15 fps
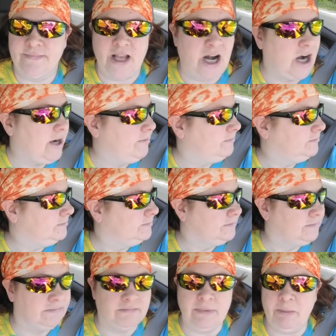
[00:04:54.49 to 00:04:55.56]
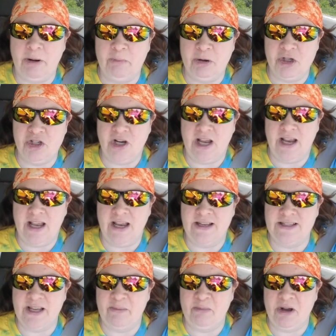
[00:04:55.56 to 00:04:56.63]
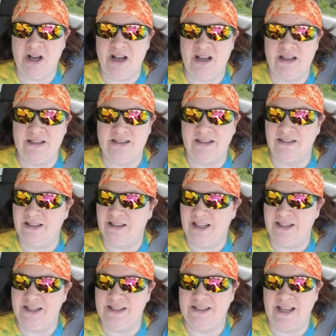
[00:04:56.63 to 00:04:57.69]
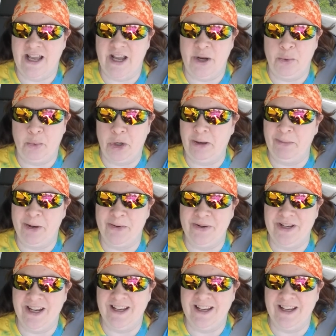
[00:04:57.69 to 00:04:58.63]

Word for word: All right. I'm going to put you guys on pause until I decide where I'm going